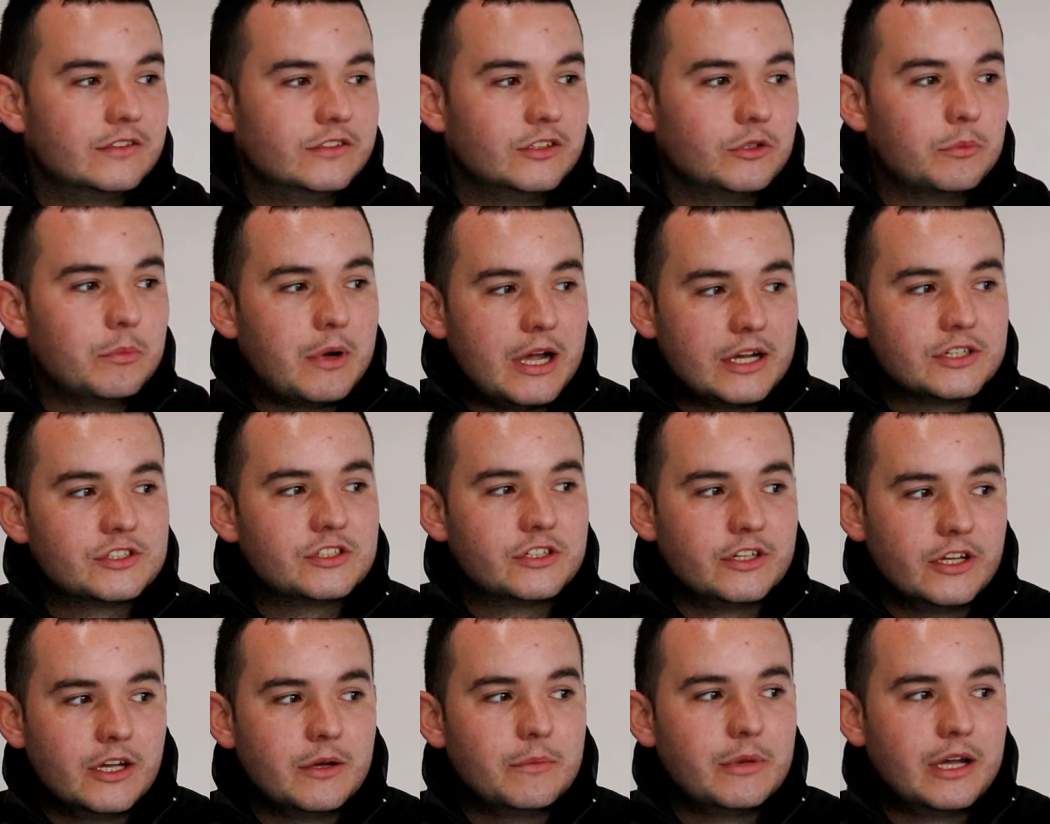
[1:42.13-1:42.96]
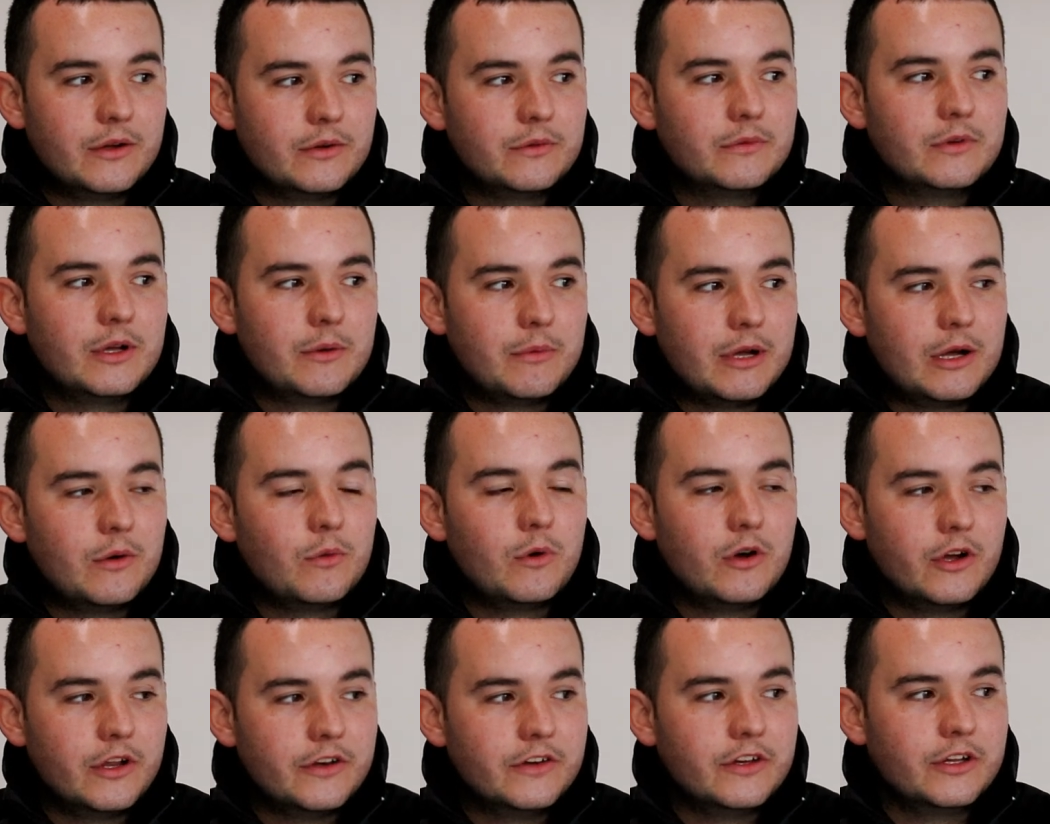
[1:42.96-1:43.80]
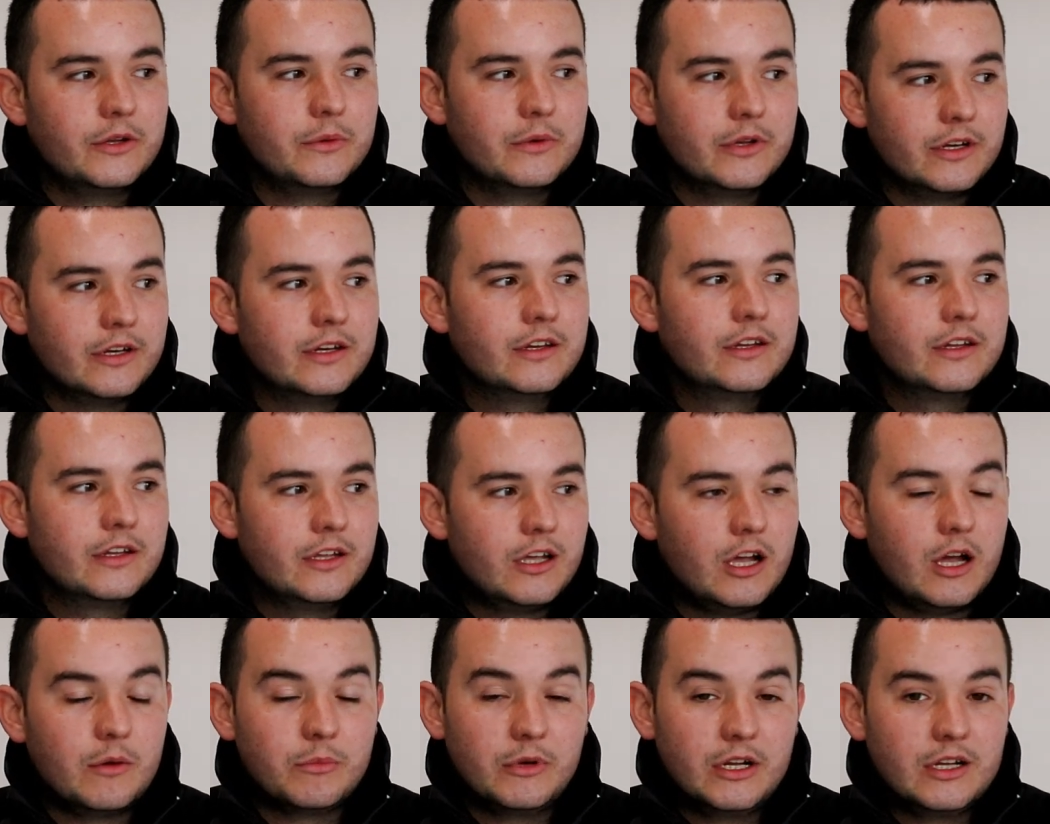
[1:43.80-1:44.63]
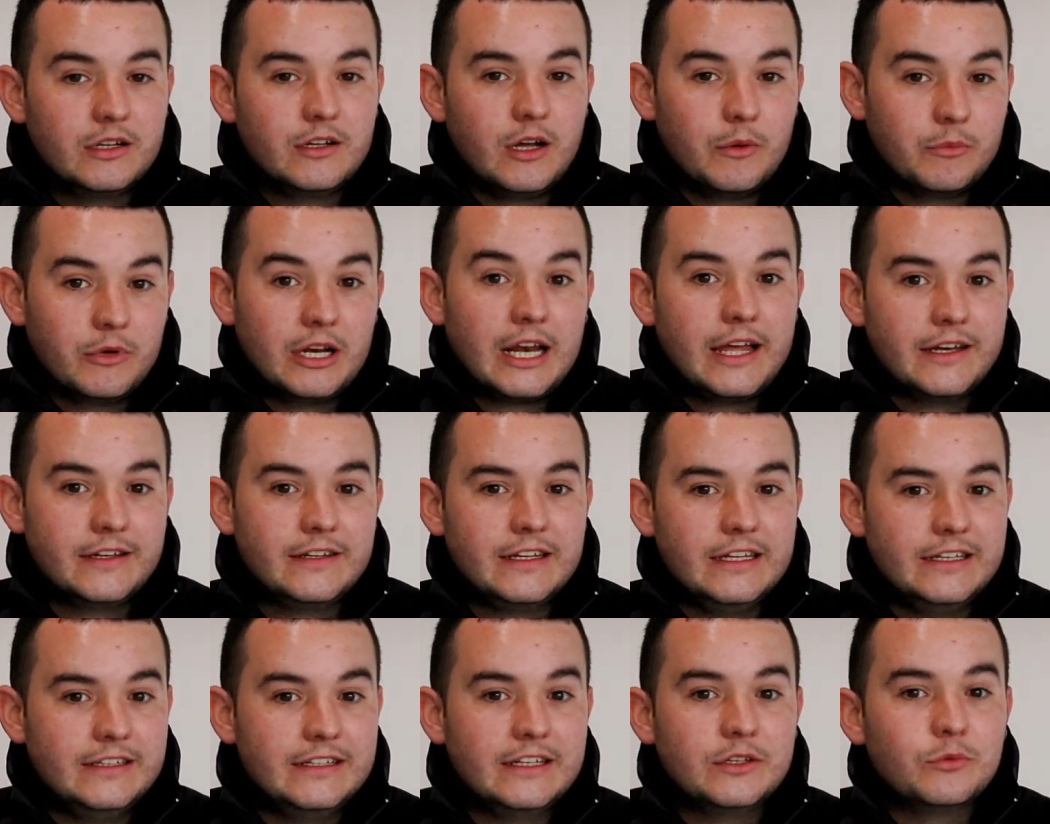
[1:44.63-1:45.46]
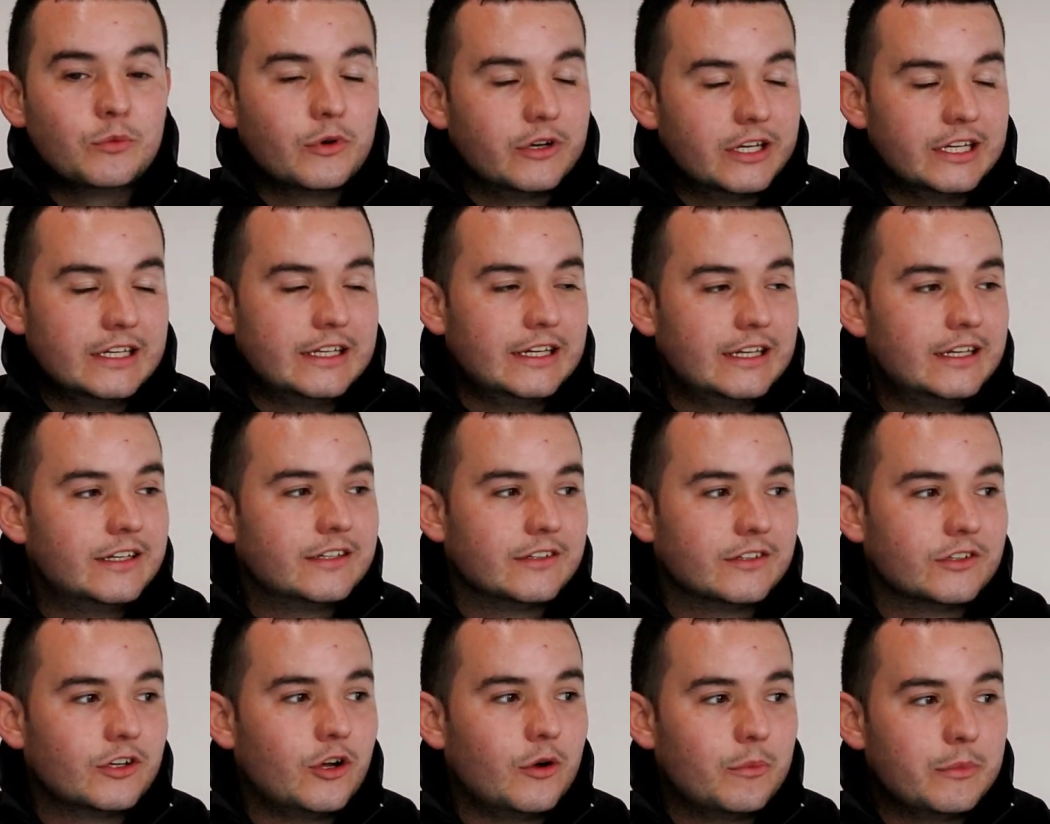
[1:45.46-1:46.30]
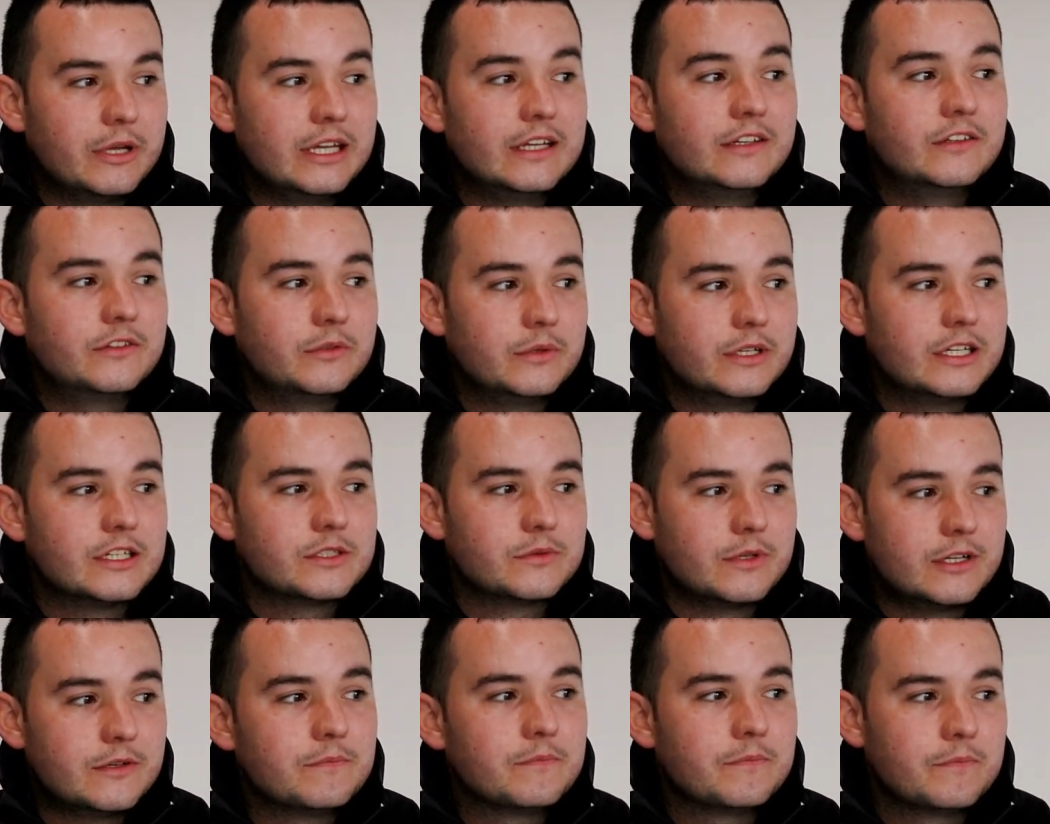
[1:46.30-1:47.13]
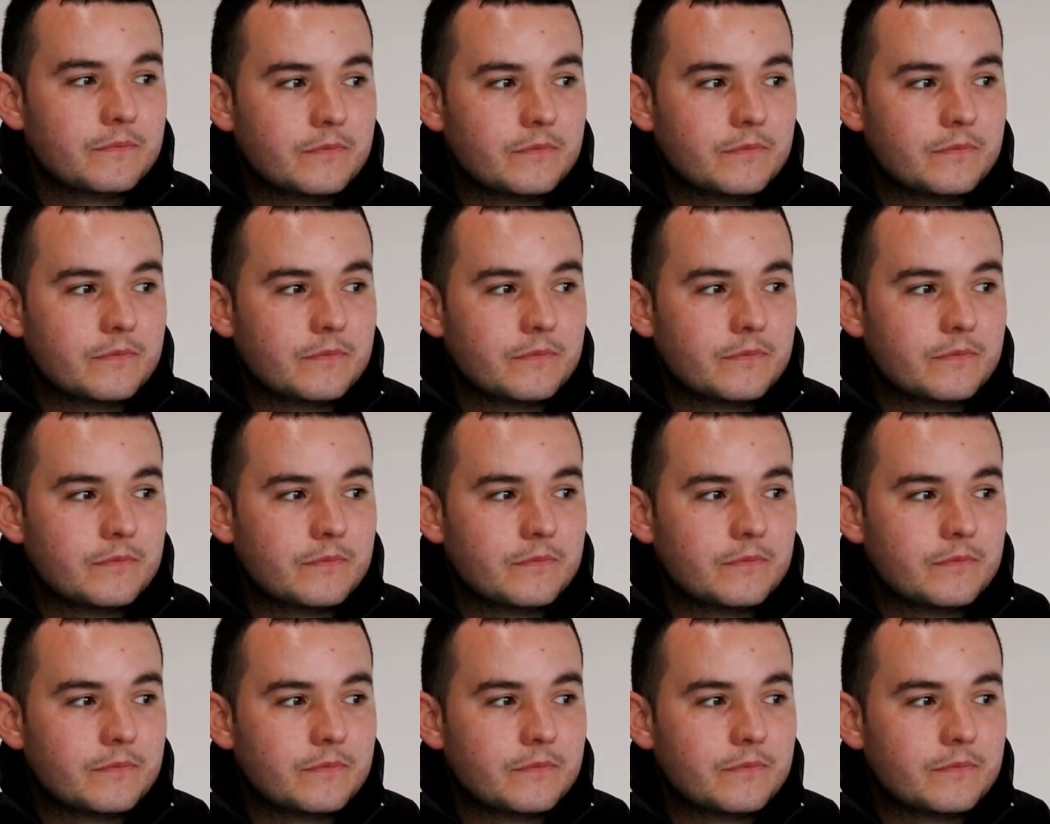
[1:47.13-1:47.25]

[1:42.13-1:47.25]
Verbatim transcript: Still passionate about what I do, and I'm glad he did what he did and got me into it as well.